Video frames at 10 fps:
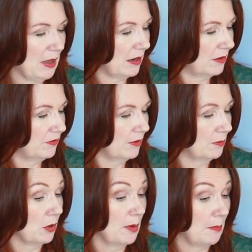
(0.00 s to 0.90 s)
back
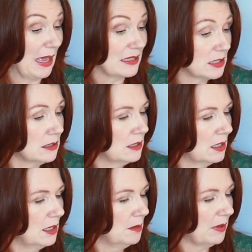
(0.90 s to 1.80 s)
from, or my pattern
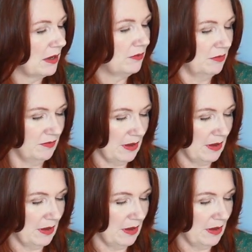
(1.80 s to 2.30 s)
back from